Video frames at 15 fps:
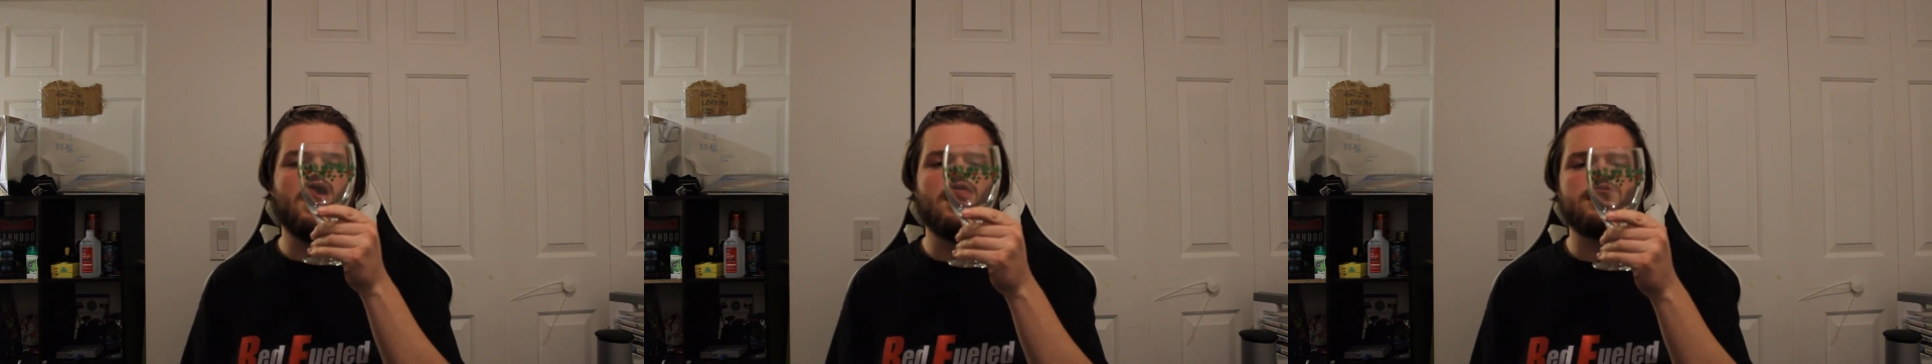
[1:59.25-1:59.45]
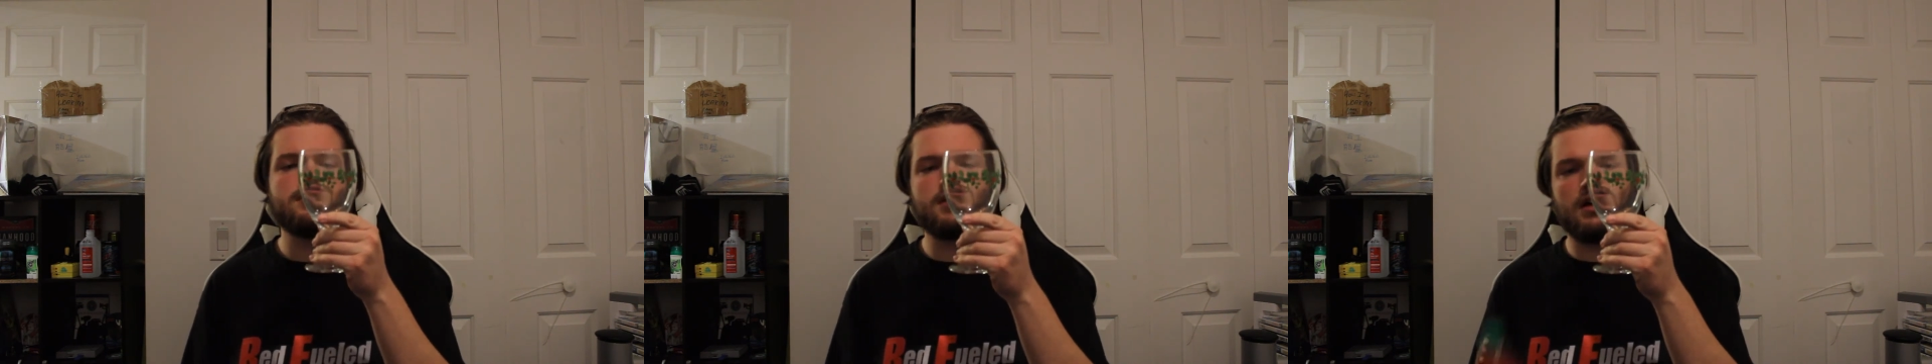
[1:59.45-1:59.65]

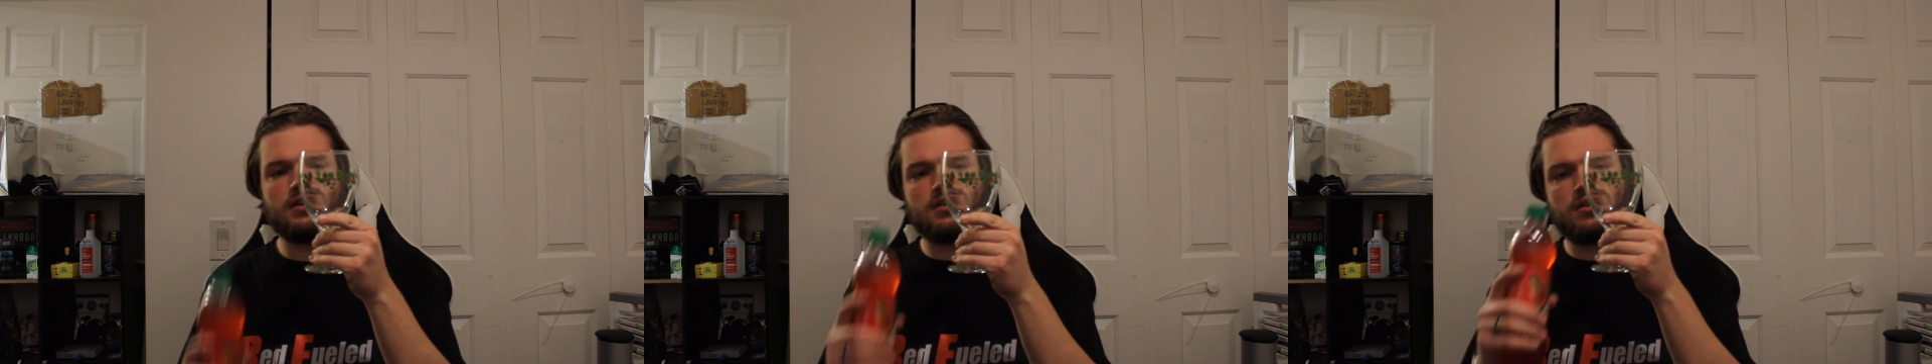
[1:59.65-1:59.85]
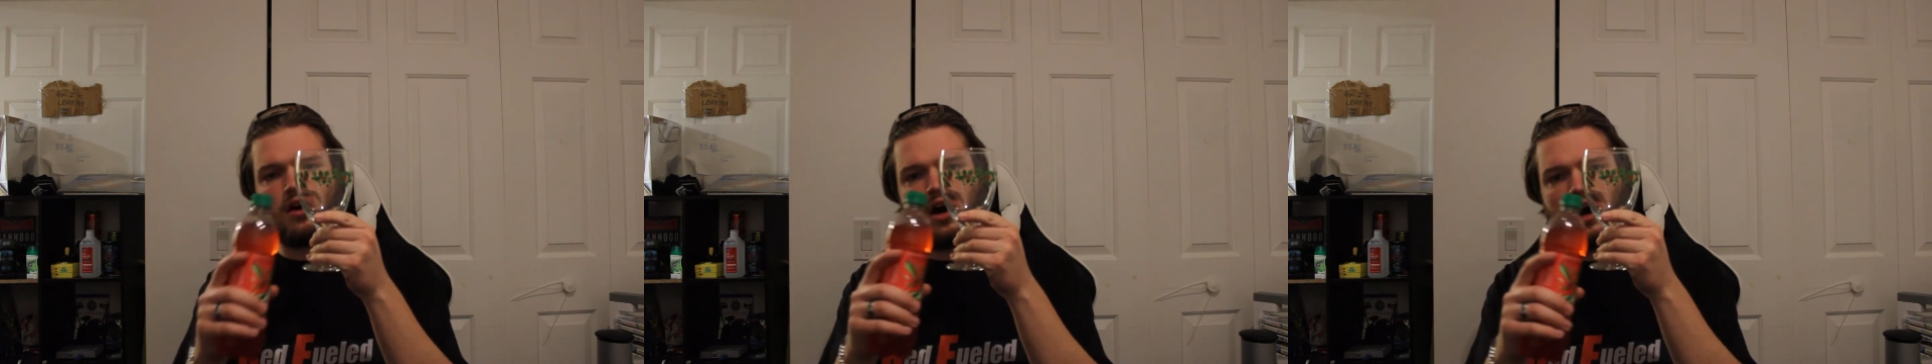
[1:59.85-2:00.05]
It's got a
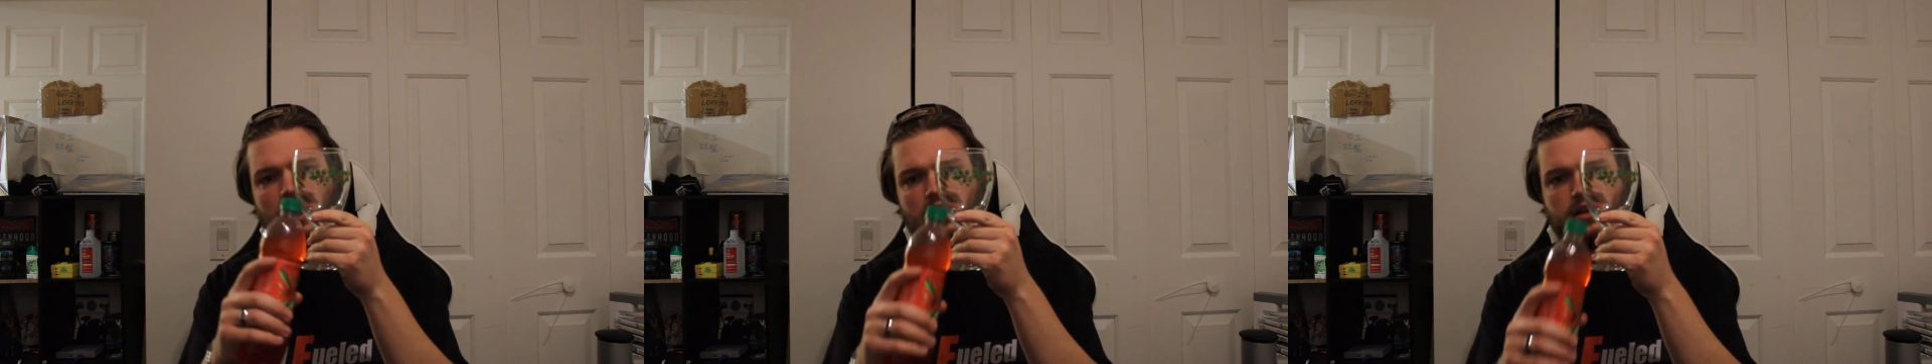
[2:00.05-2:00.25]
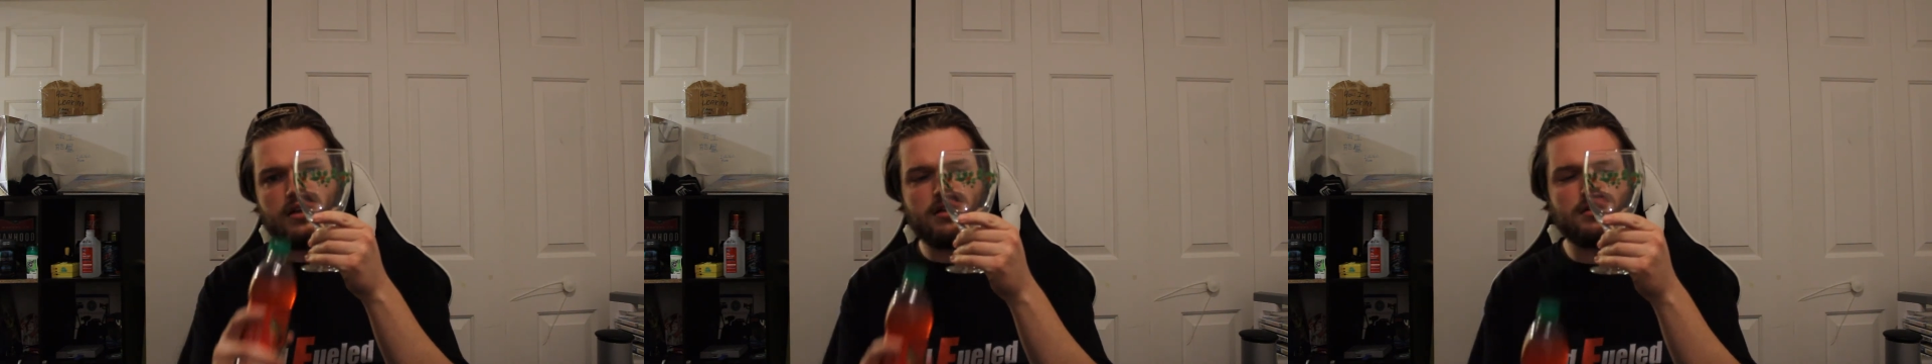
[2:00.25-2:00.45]
little
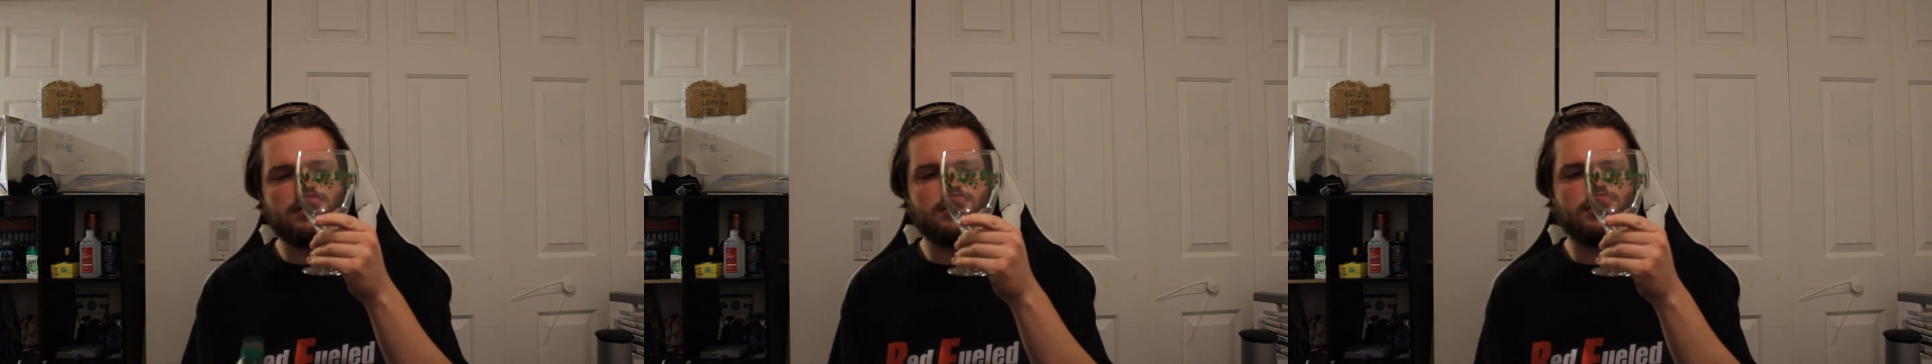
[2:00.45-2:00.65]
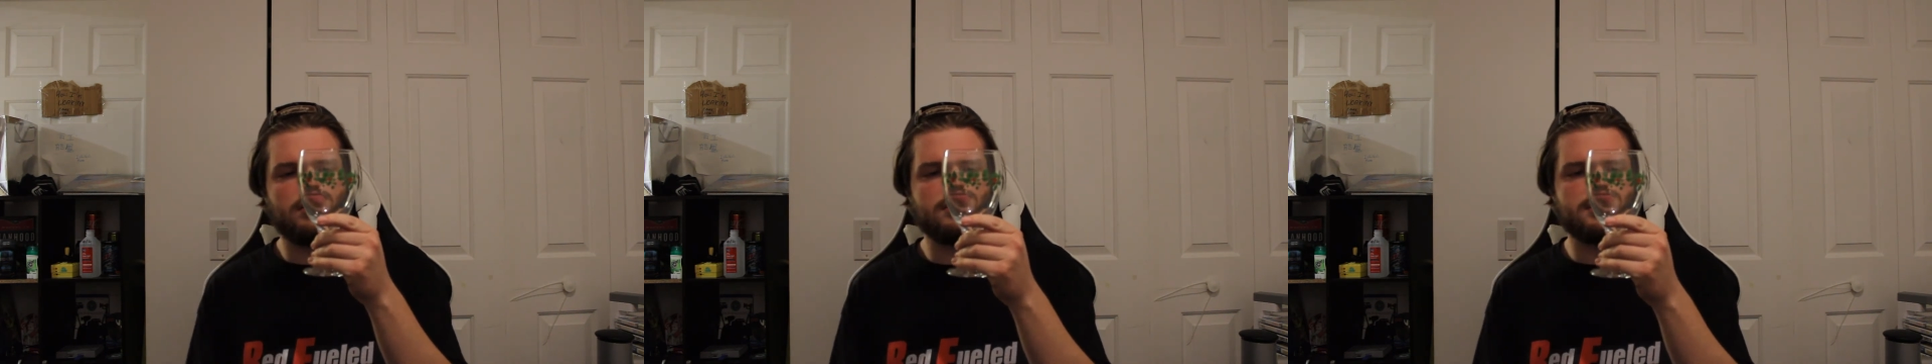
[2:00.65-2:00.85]
holly and